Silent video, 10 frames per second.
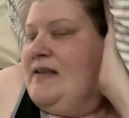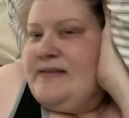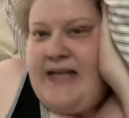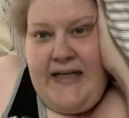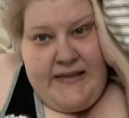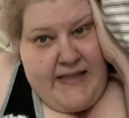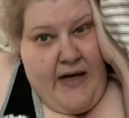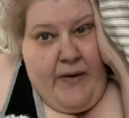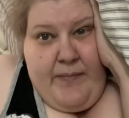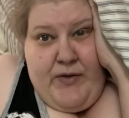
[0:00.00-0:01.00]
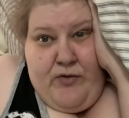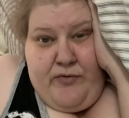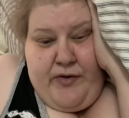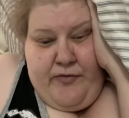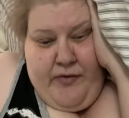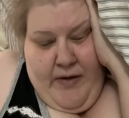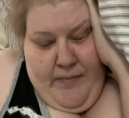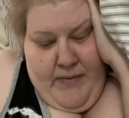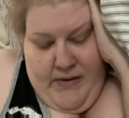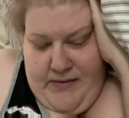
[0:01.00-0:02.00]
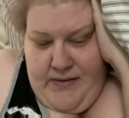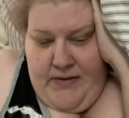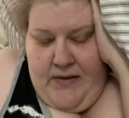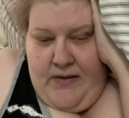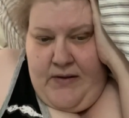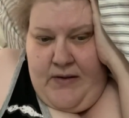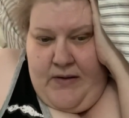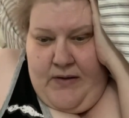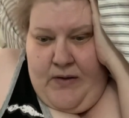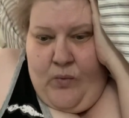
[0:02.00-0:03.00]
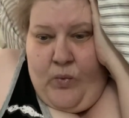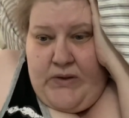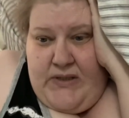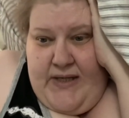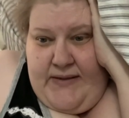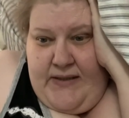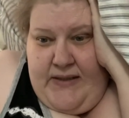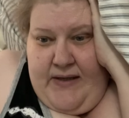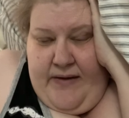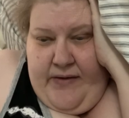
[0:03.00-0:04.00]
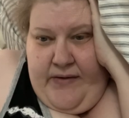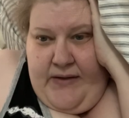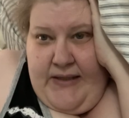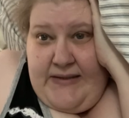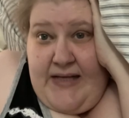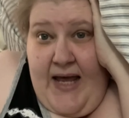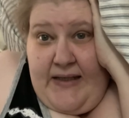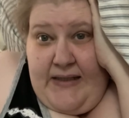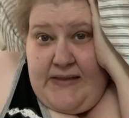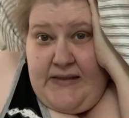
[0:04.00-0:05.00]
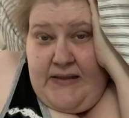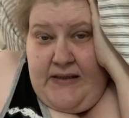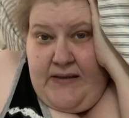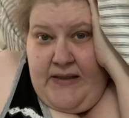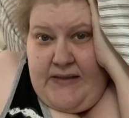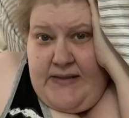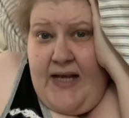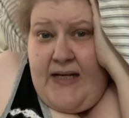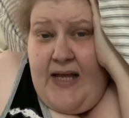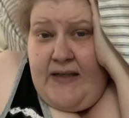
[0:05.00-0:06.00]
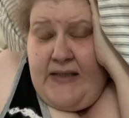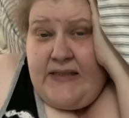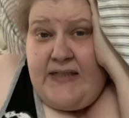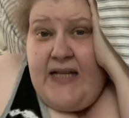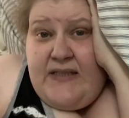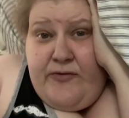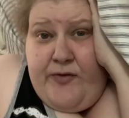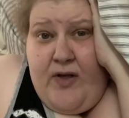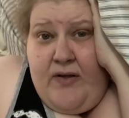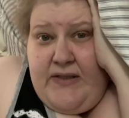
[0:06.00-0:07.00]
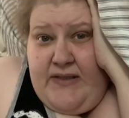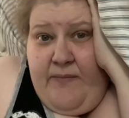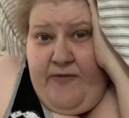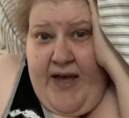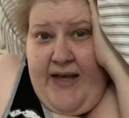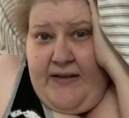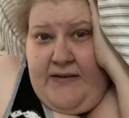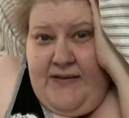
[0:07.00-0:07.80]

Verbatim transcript: That is how I maneuver from one side to the other. It's not easy and it's not, not it's not difficult because I'm fat.